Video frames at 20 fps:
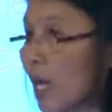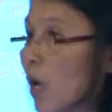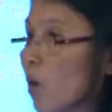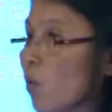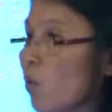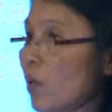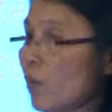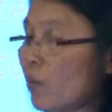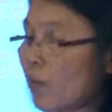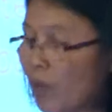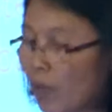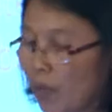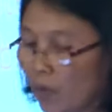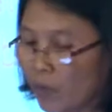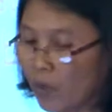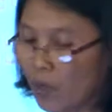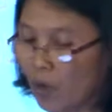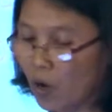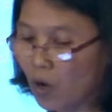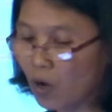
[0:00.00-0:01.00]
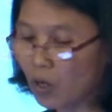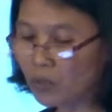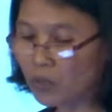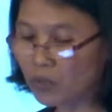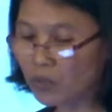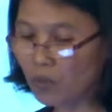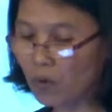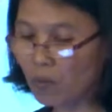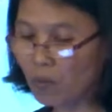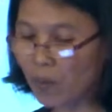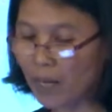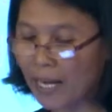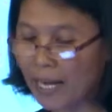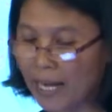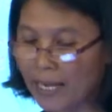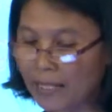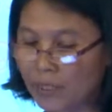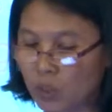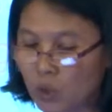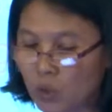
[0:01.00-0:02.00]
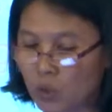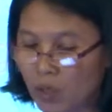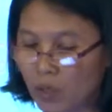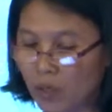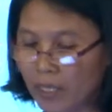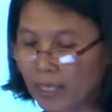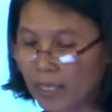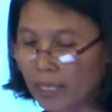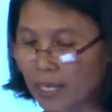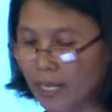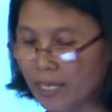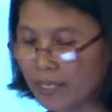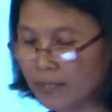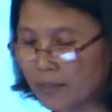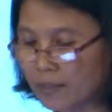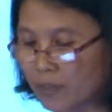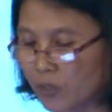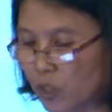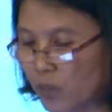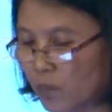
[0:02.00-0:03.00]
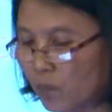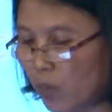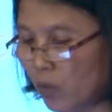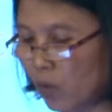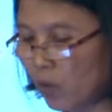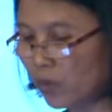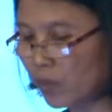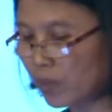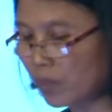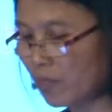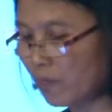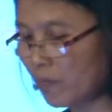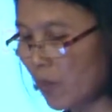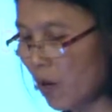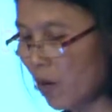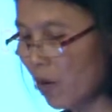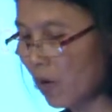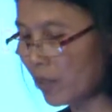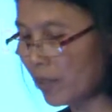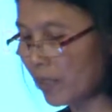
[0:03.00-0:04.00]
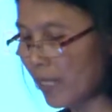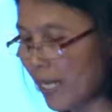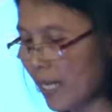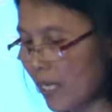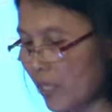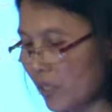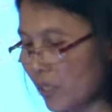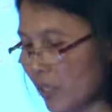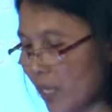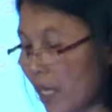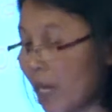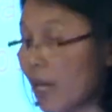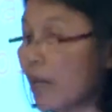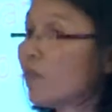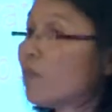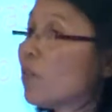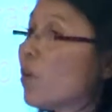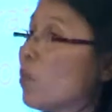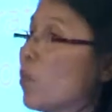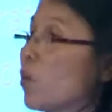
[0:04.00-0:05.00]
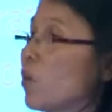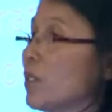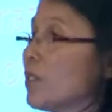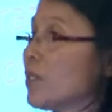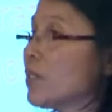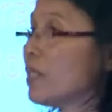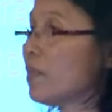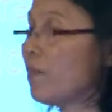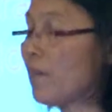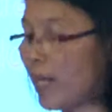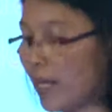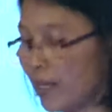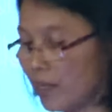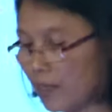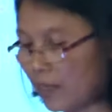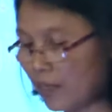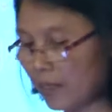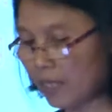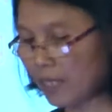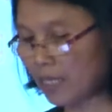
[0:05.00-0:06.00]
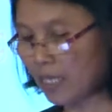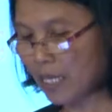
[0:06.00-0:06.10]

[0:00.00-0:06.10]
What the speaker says: We also plan to organize a symposium on aged care for policymakers.